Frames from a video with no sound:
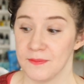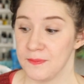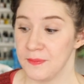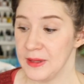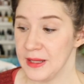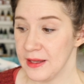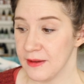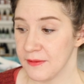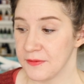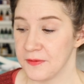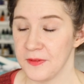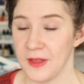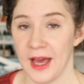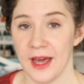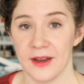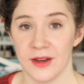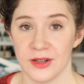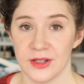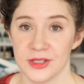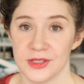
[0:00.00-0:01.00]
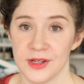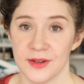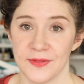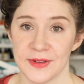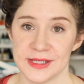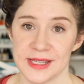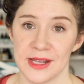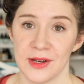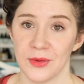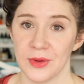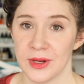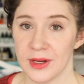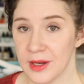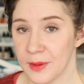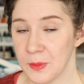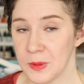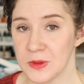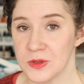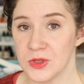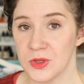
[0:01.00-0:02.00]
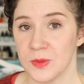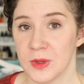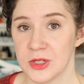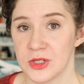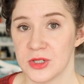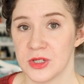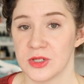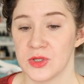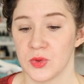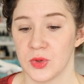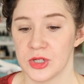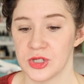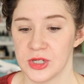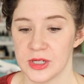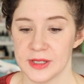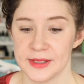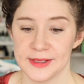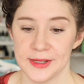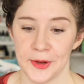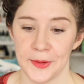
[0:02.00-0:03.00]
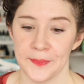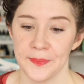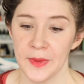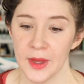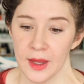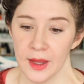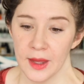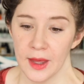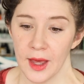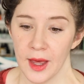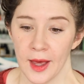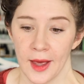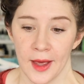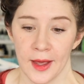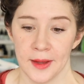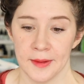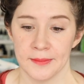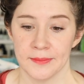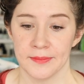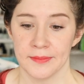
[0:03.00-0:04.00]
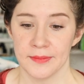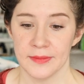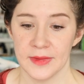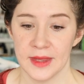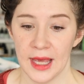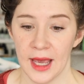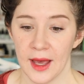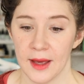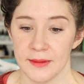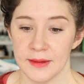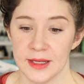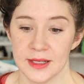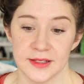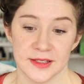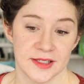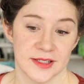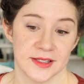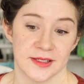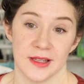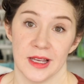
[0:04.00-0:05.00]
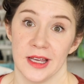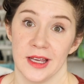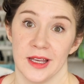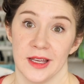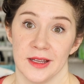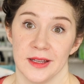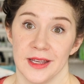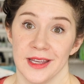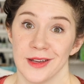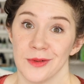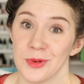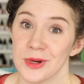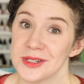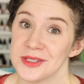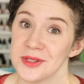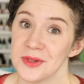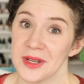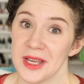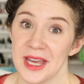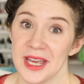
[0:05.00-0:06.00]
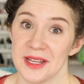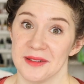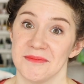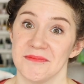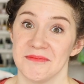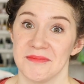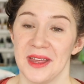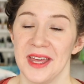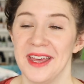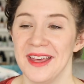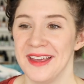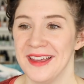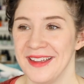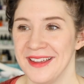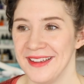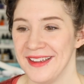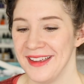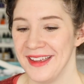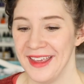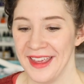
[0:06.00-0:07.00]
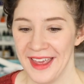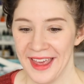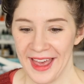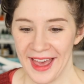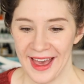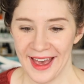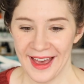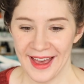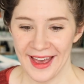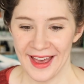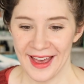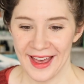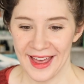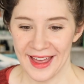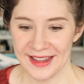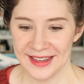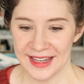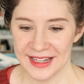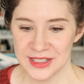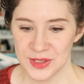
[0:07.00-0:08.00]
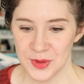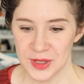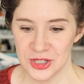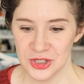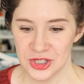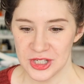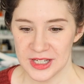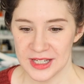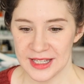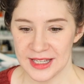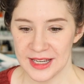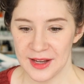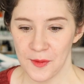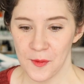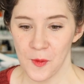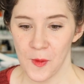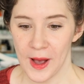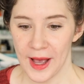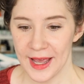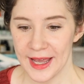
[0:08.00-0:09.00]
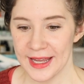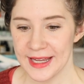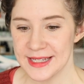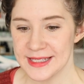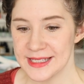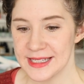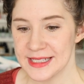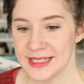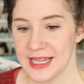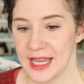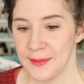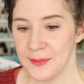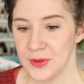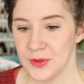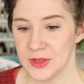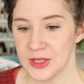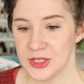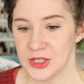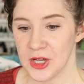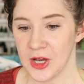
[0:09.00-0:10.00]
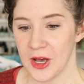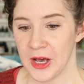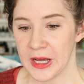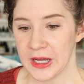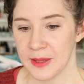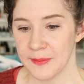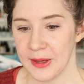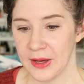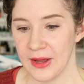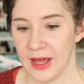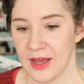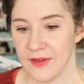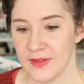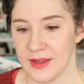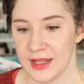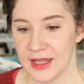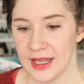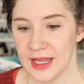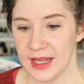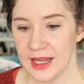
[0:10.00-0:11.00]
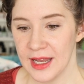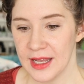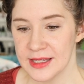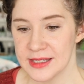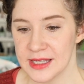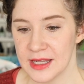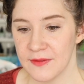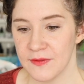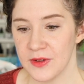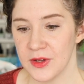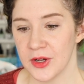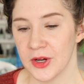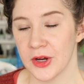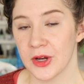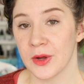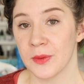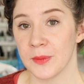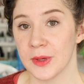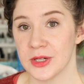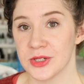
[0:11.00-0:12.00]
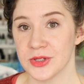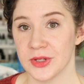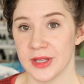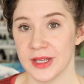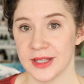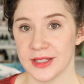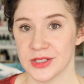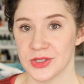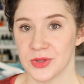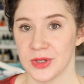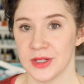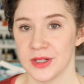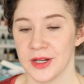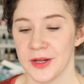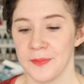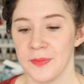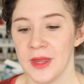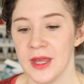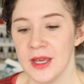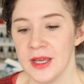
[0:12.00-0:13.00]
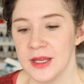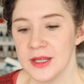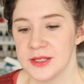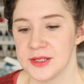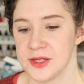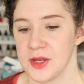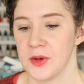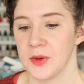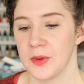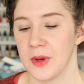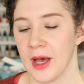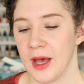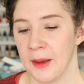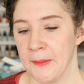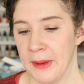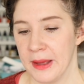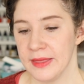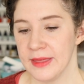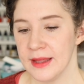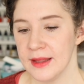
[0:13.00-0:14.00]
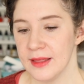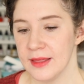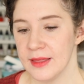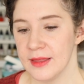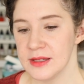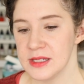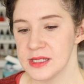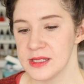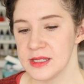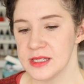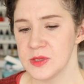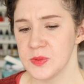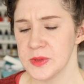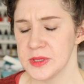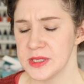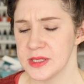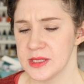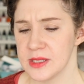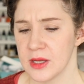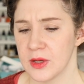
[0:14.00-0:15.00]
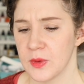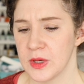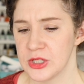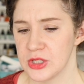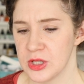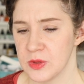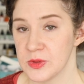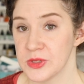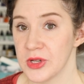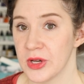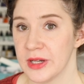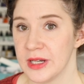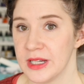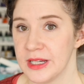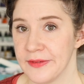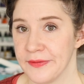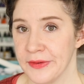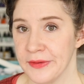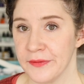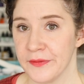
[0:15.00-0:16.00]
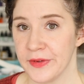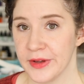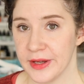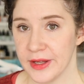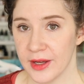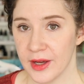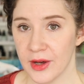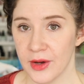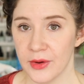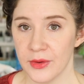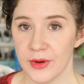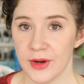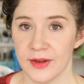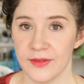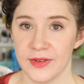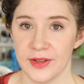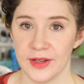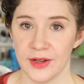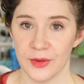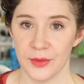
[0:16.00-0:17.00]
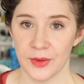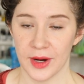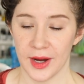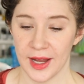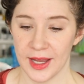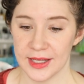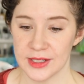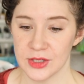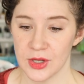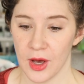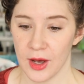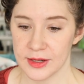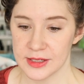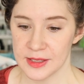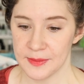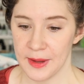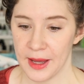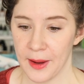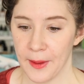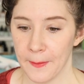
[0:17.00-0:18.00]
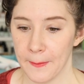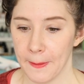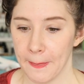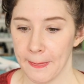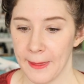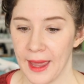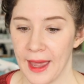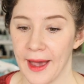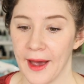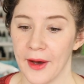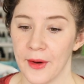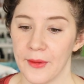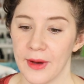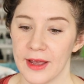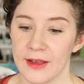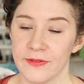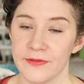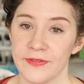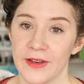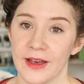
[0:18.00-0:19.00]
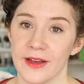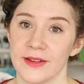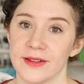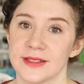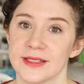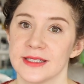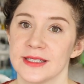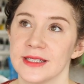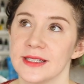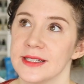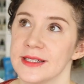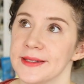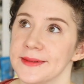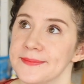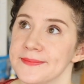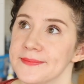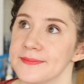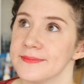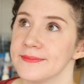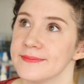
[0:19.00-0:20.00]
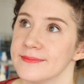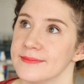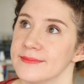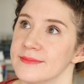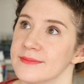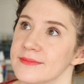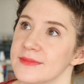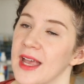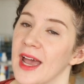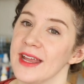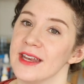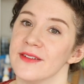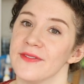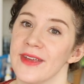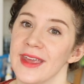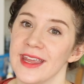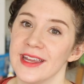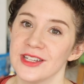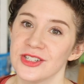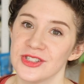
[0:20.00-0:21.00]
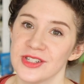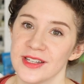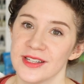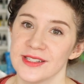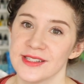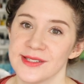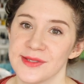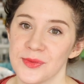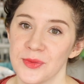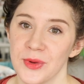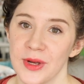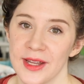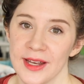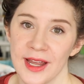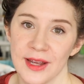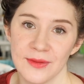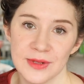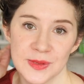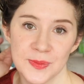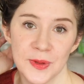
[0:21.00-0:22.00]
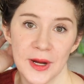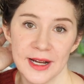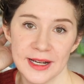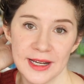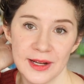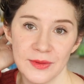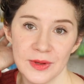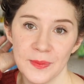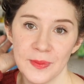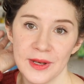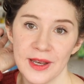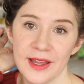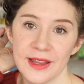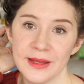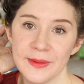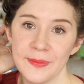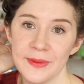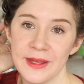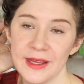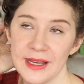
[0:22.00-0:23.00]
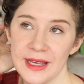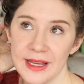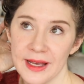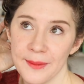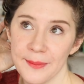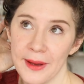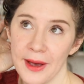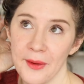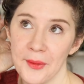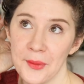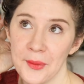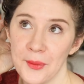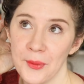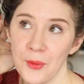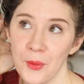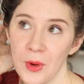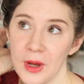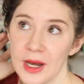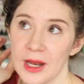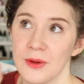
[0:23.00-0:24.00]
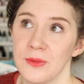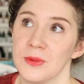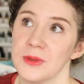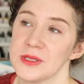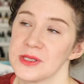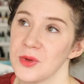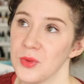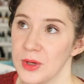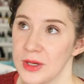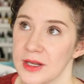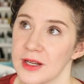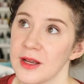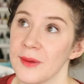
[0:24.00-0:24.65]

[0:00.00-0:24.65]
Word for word: being flat on the surface, I don't end up with too much distortion. So um, yeah, it's, uh, it works okay. Uh, next question. Why is it taboo to talk about having kids if you're a commercial illustrator? So um, I think this, this was a question that was on a different video, a video where I had talked about how I felt kind of anxious when I was pregnant with Penelope about what I was going to